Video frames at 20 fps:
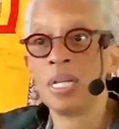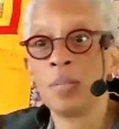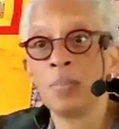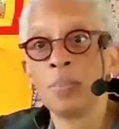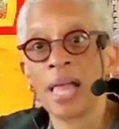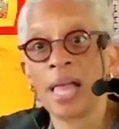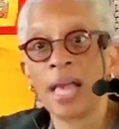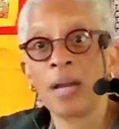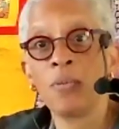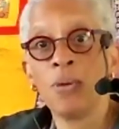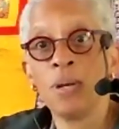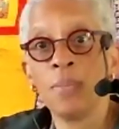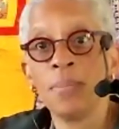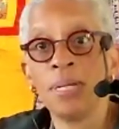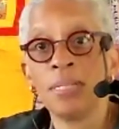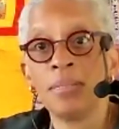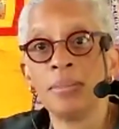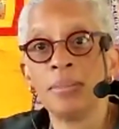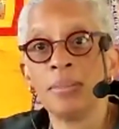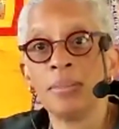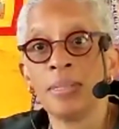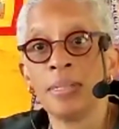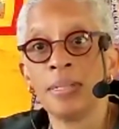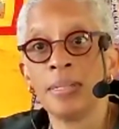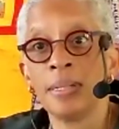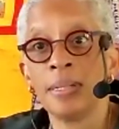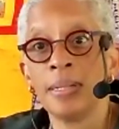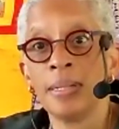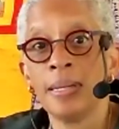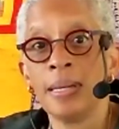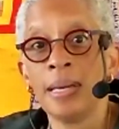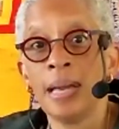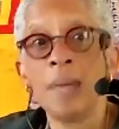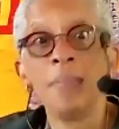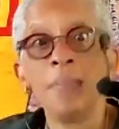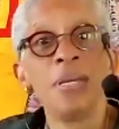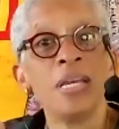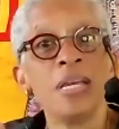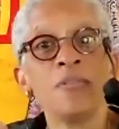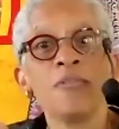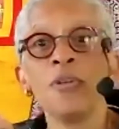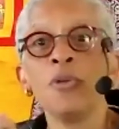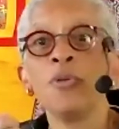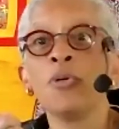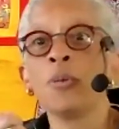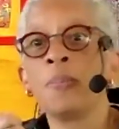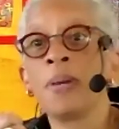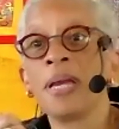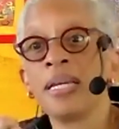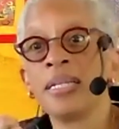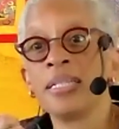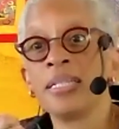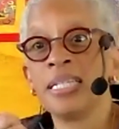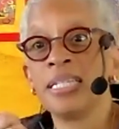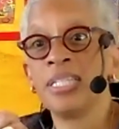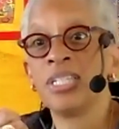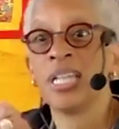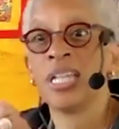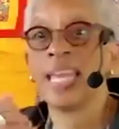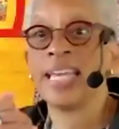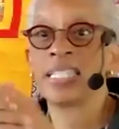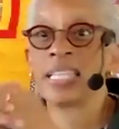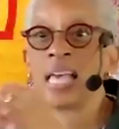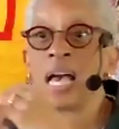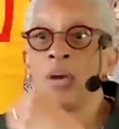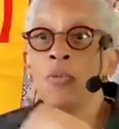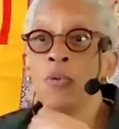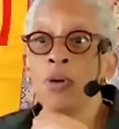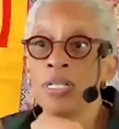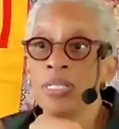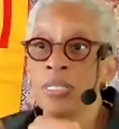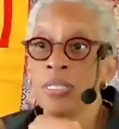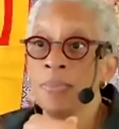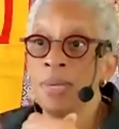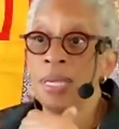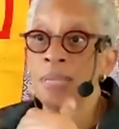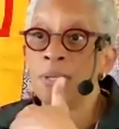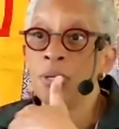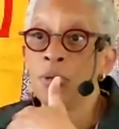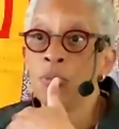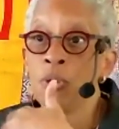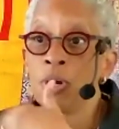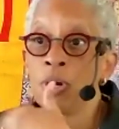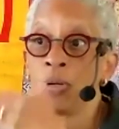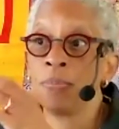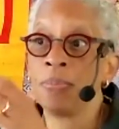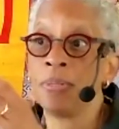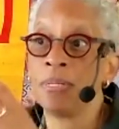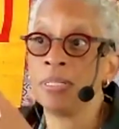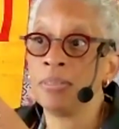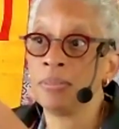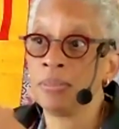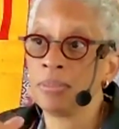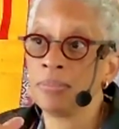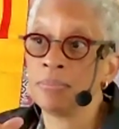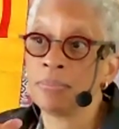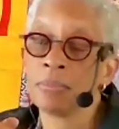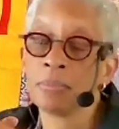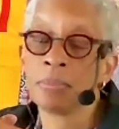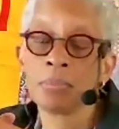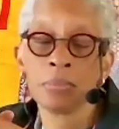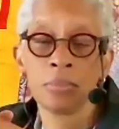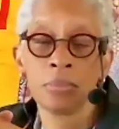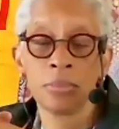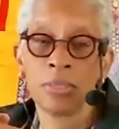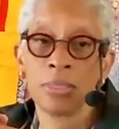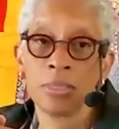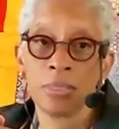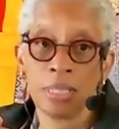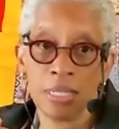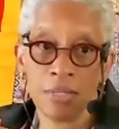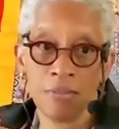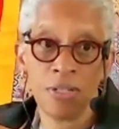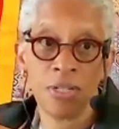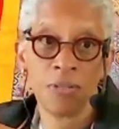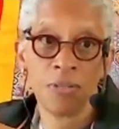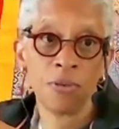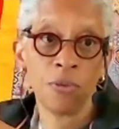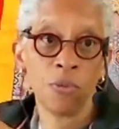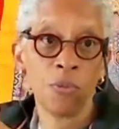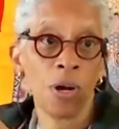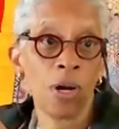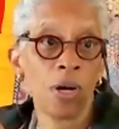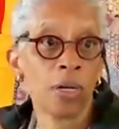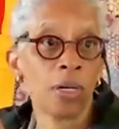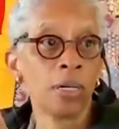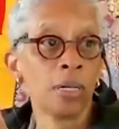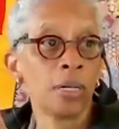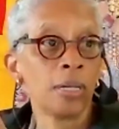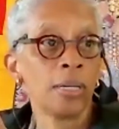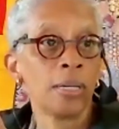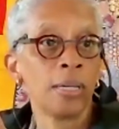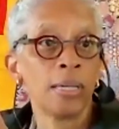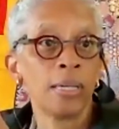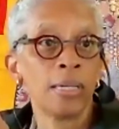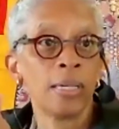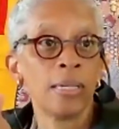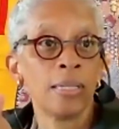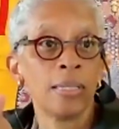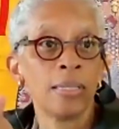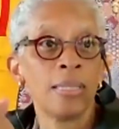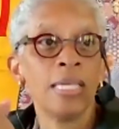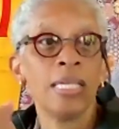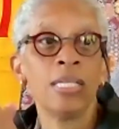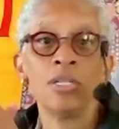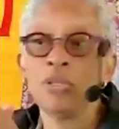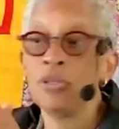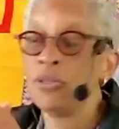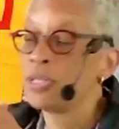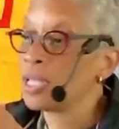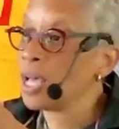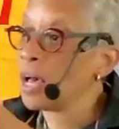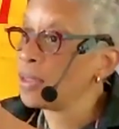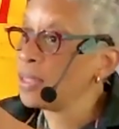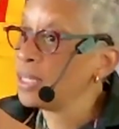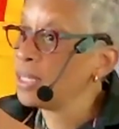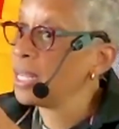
Black women. I mean, if you were paying attention as I was, and maybe you weren't, but even if you were, then you saw that